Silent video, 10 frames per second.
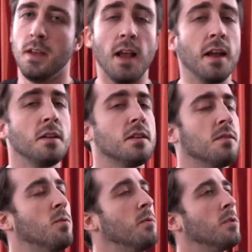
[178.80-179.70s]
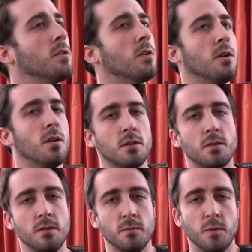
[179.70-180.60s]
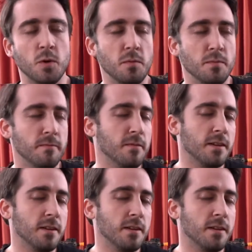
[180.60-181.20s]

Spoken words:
And if we wouldn't